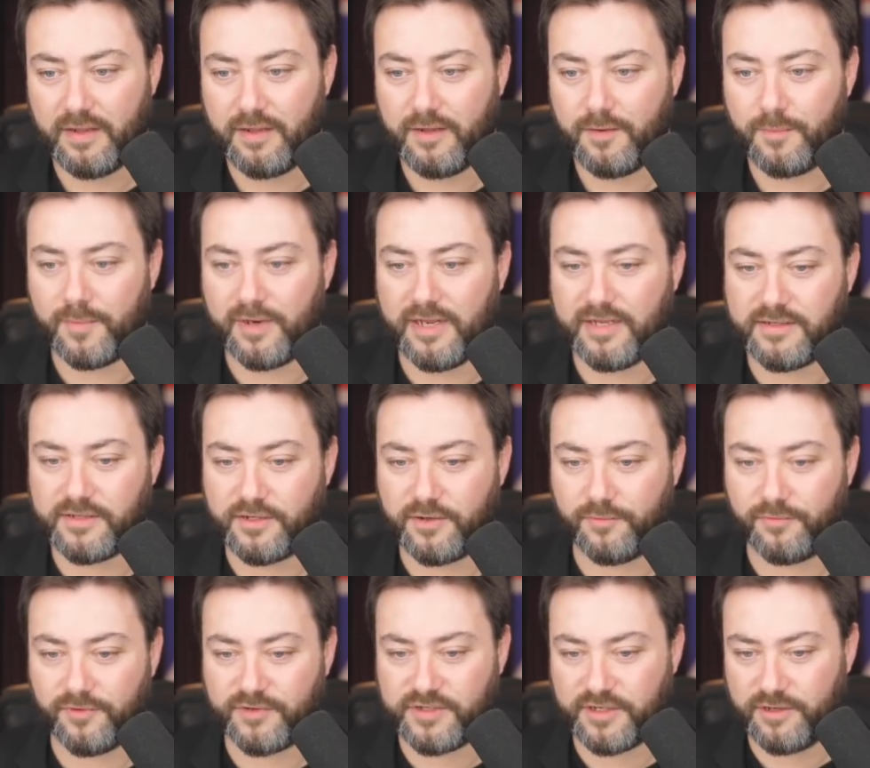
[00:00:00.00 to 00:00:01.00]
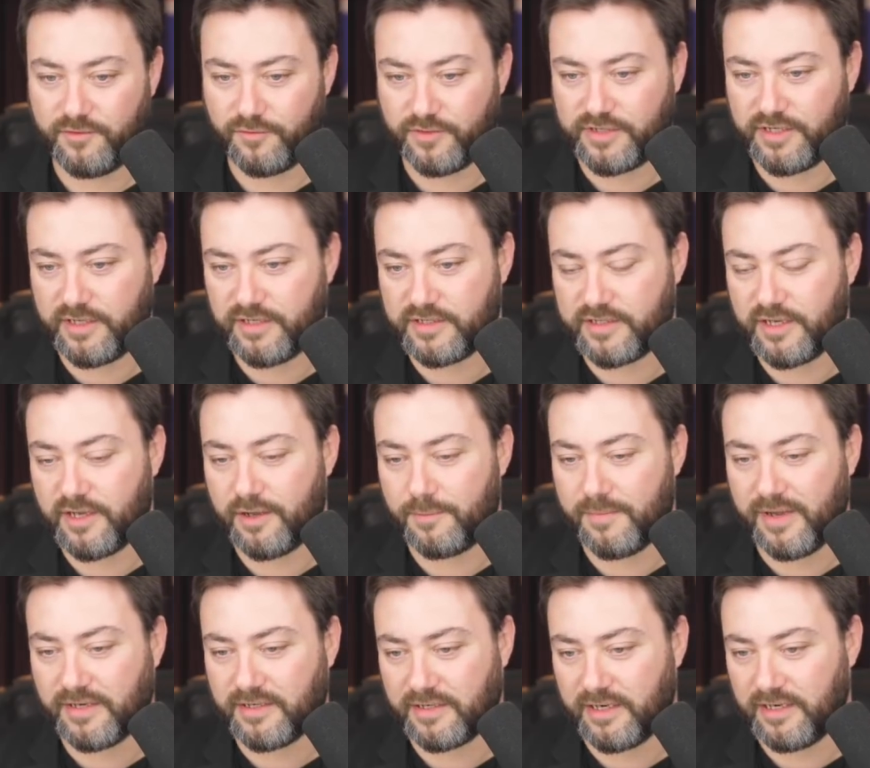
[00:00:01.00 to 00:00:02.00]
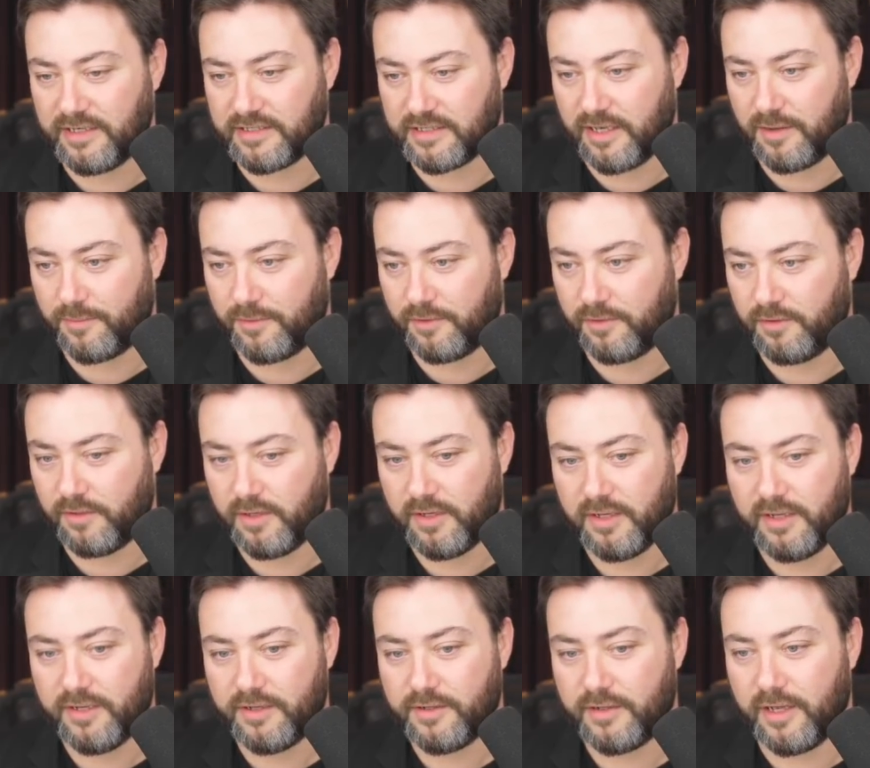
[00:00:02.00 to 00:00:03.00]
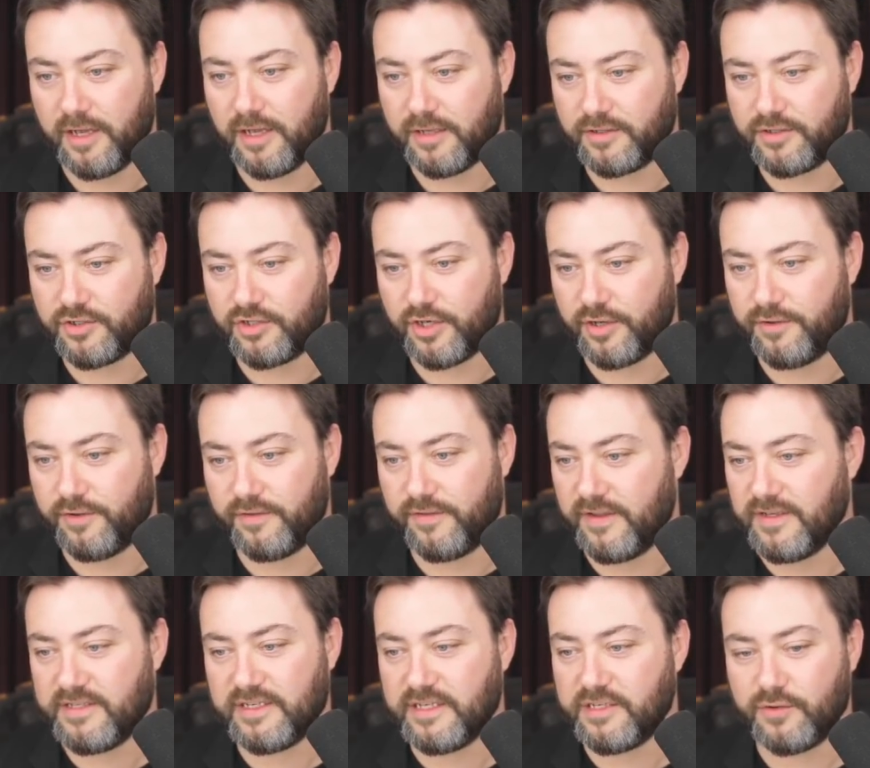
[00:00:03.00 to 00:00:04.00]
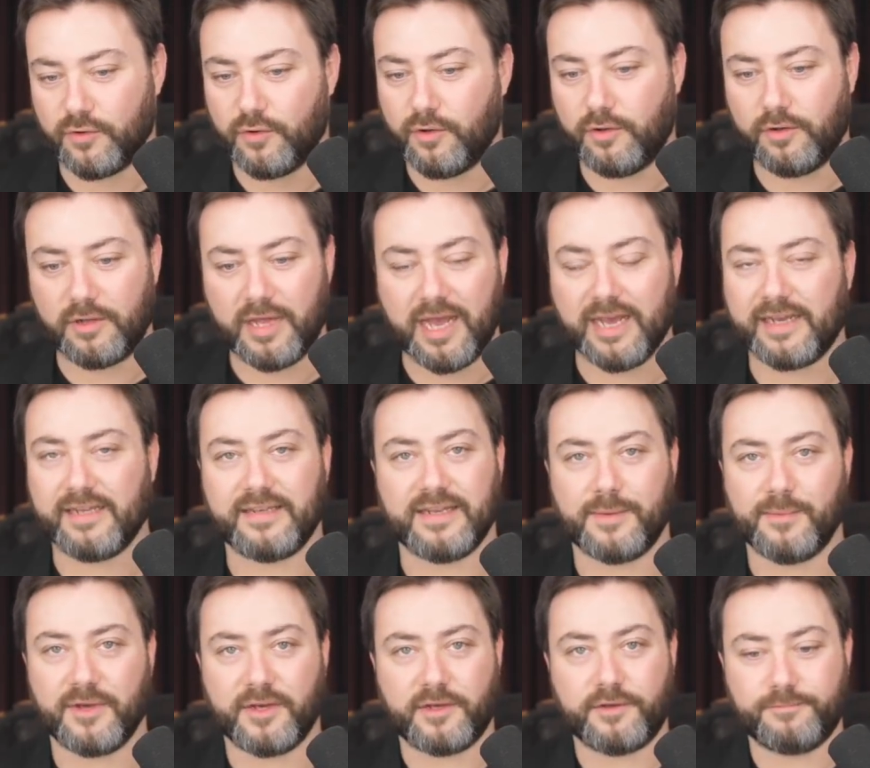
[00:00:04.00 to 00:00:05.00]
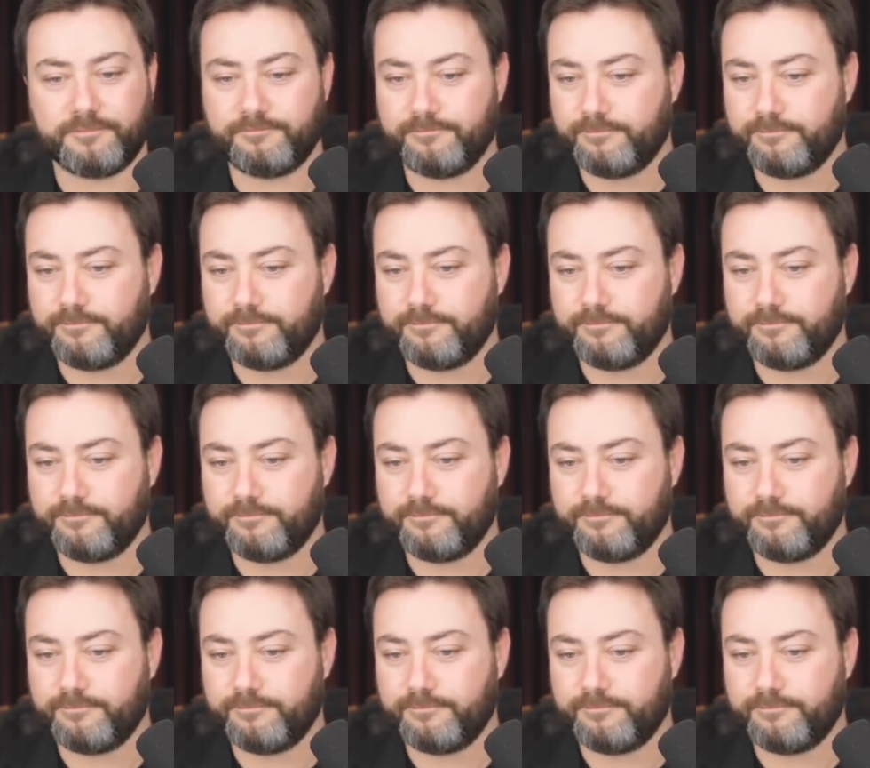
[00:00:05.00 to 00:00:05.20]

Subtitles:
But Anscombe returns to her medical example to show that this is all academic.